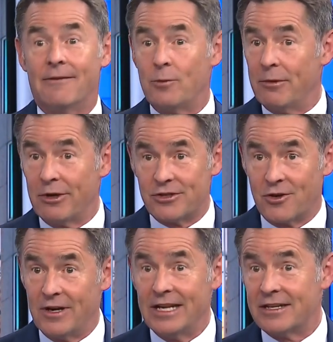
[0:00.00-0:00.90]
and if we were to
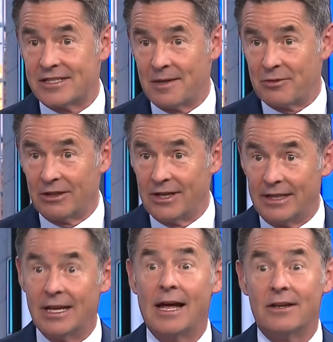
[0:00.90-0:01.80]
turn into something
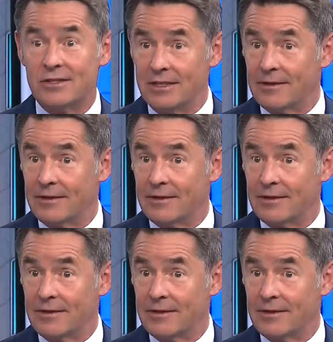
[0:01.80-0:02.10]
like that, it's a